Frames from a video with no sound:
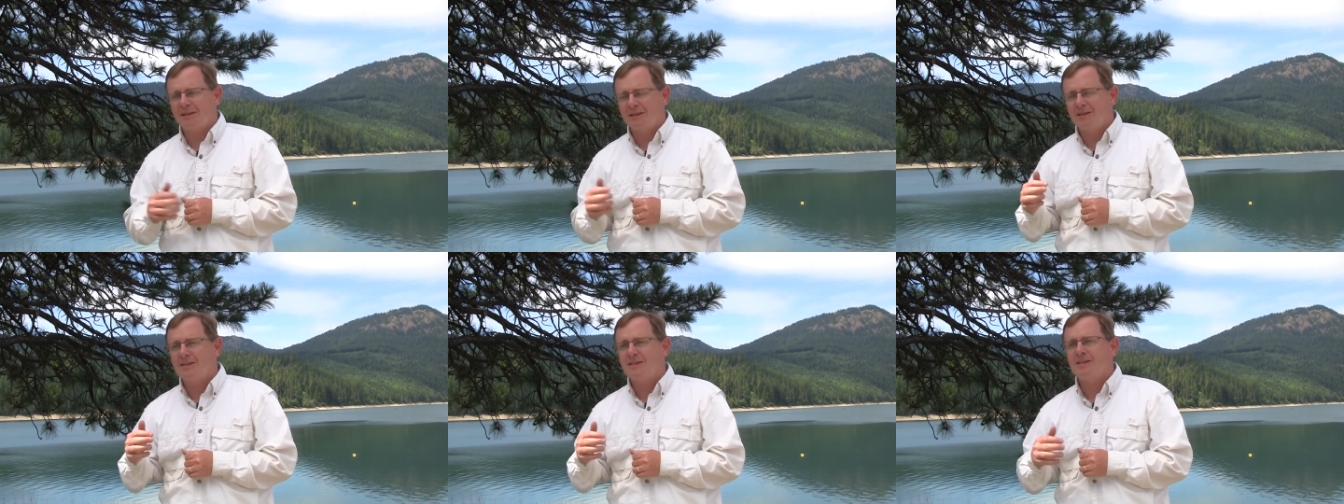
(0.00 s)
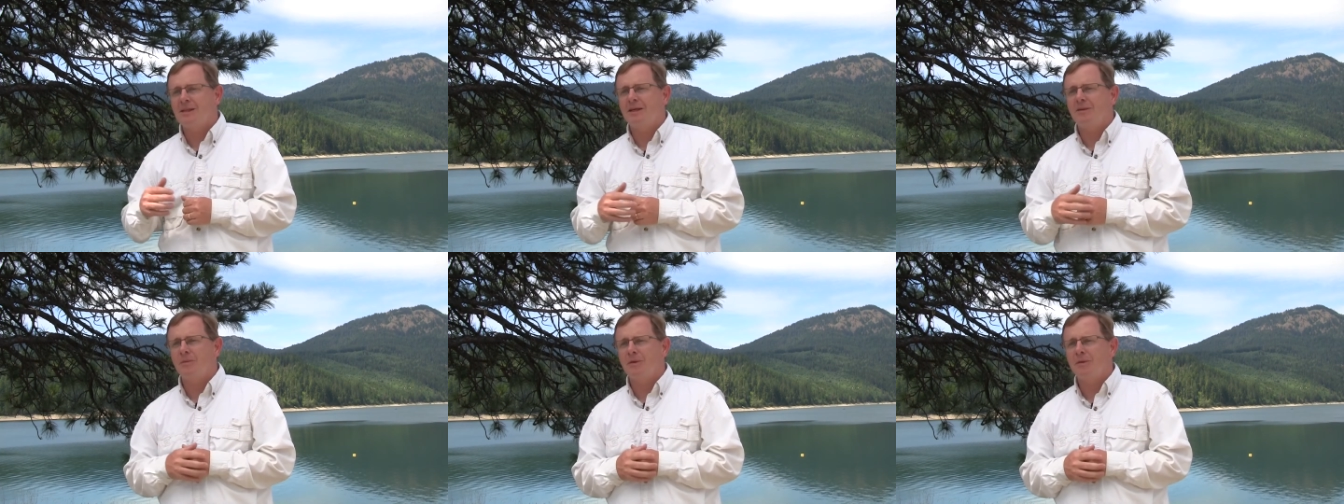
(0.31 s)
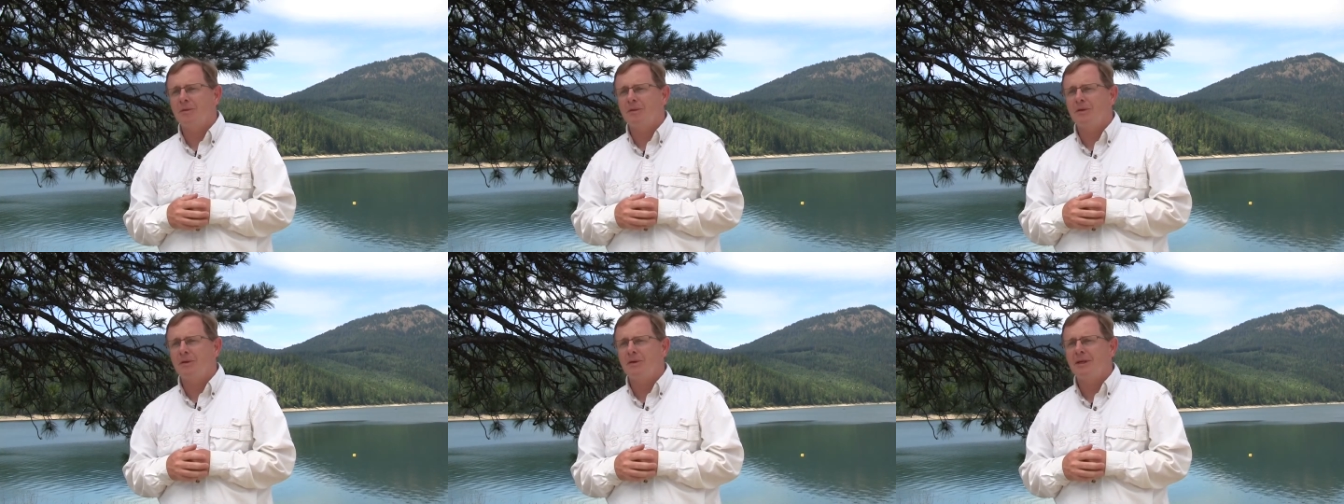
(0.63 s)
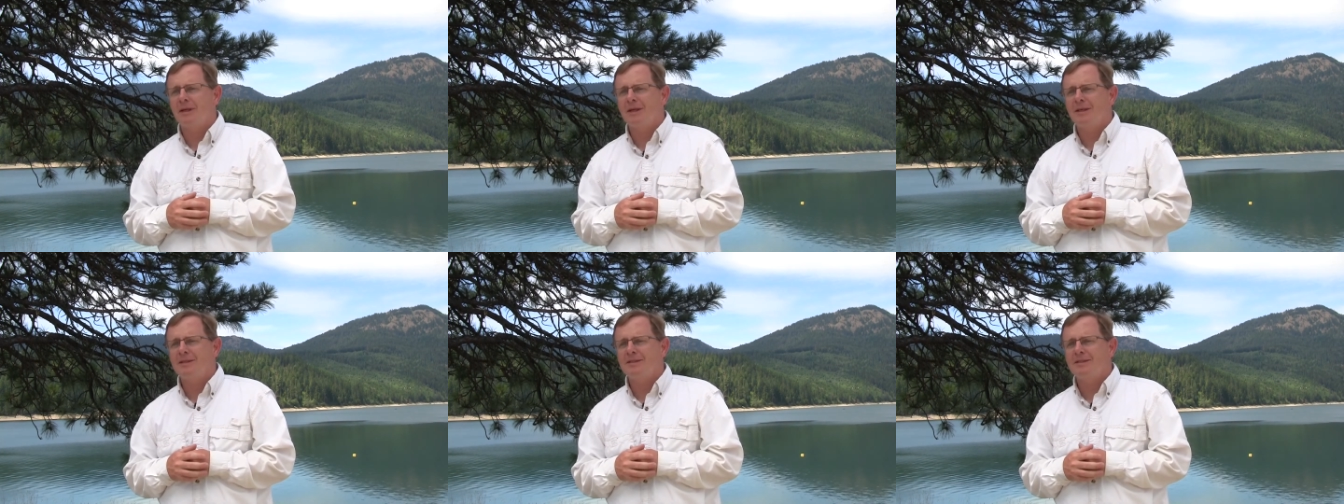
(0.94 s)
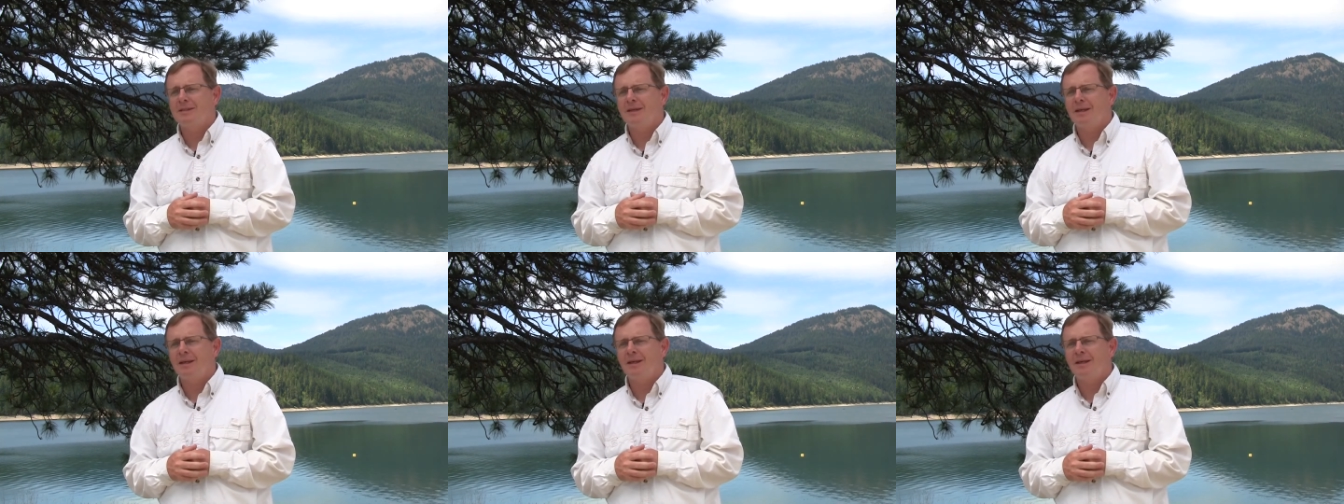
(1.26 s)
this site where we're located
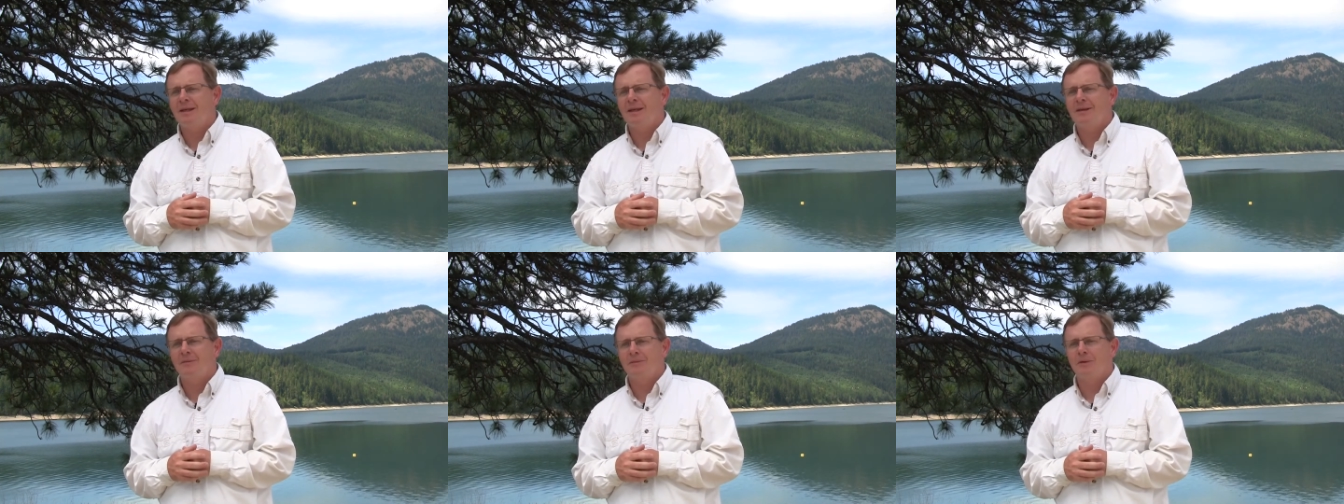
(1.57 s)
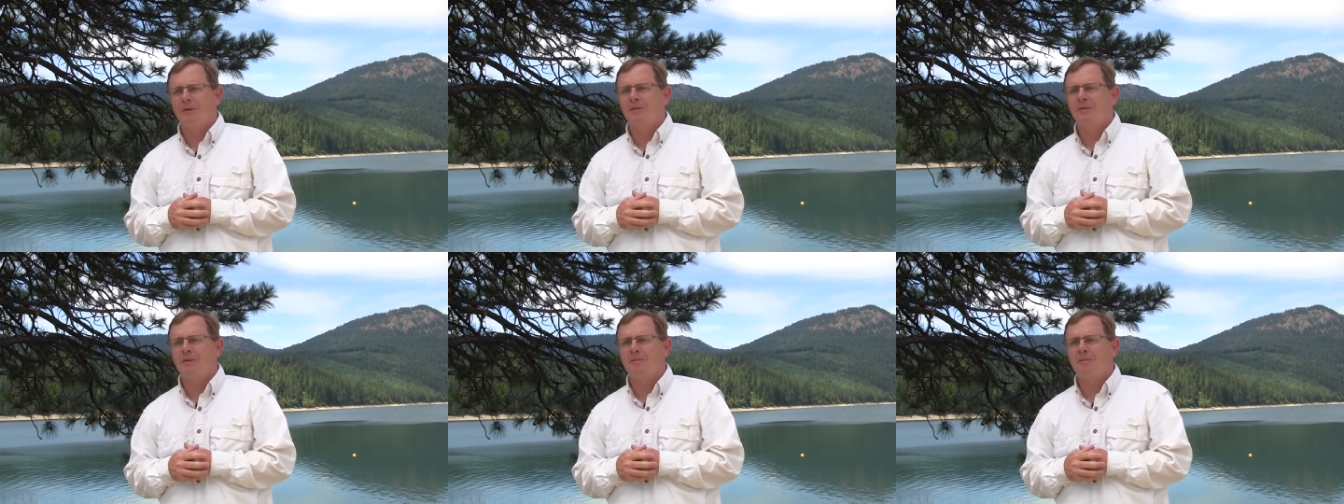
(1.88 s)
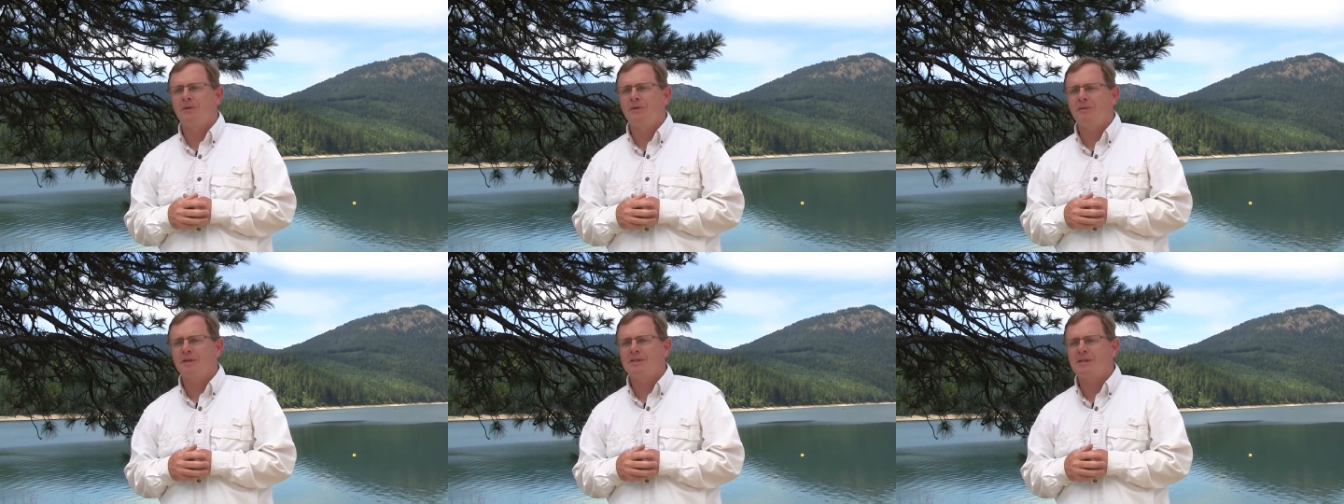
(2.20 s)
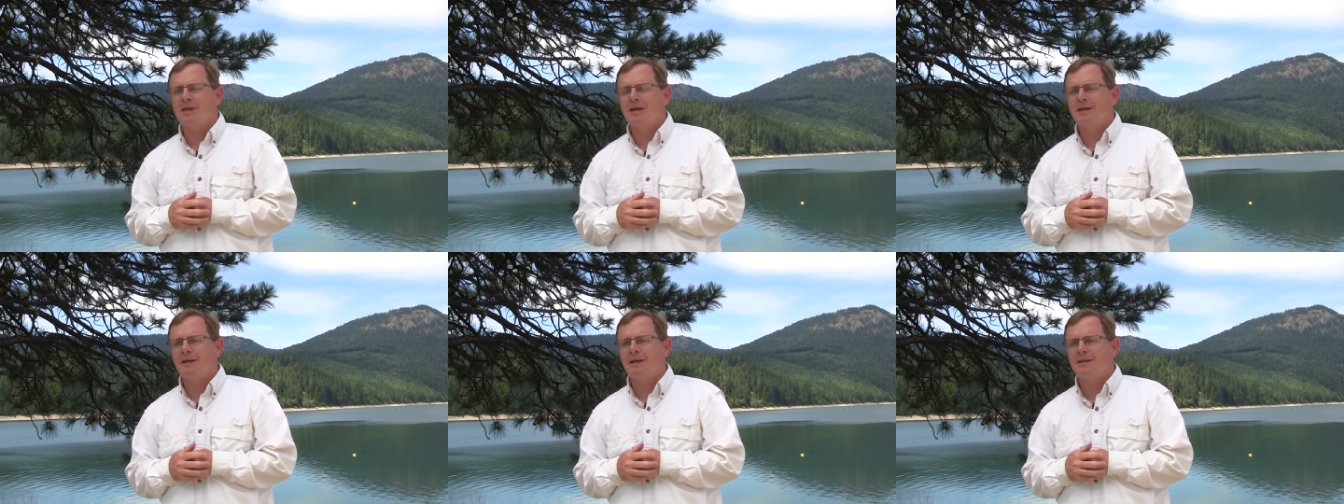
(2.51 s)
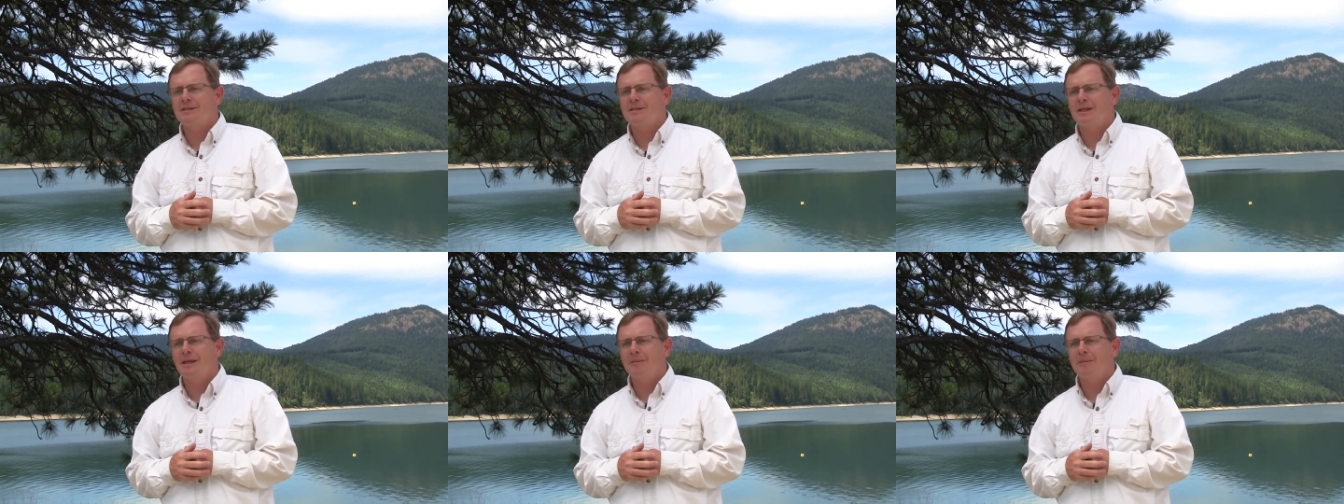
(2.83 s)
today, where we're moving sockeye
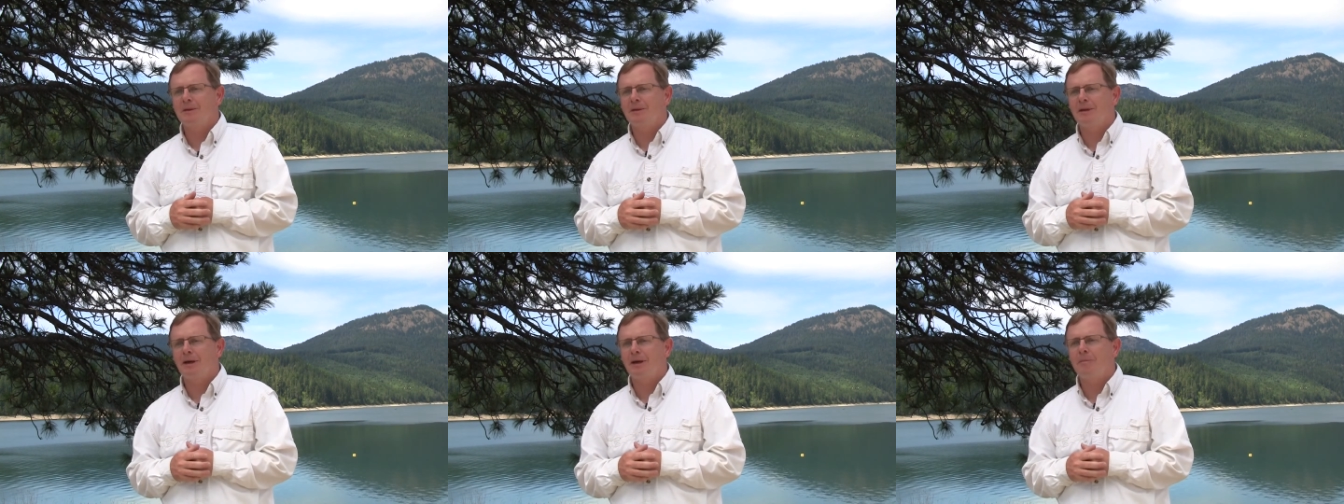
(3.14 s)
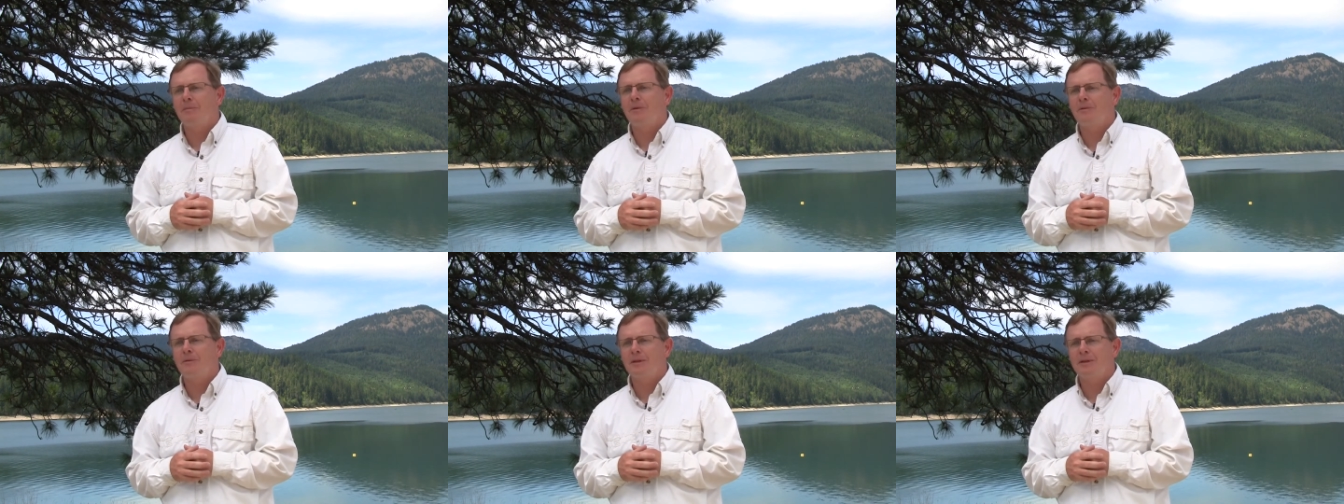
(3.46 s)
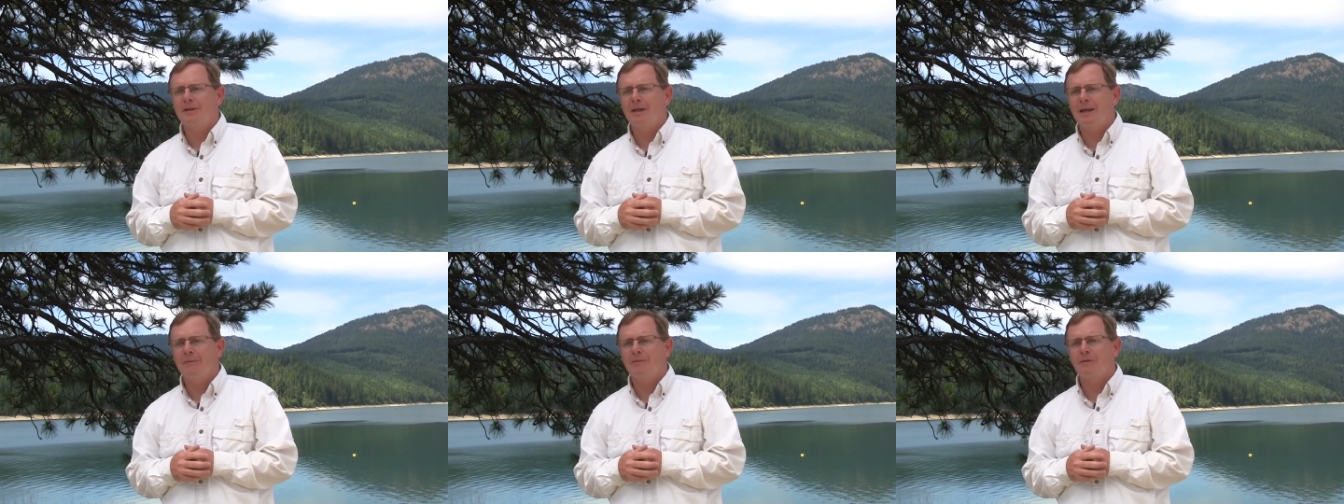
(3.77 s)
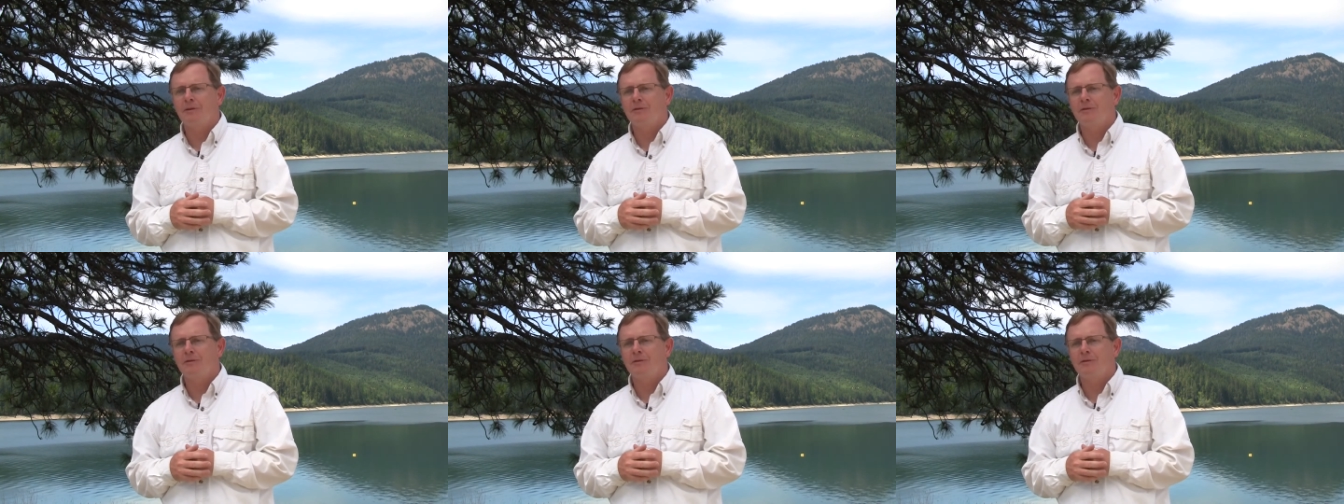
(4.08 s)
salmon up over the dam for the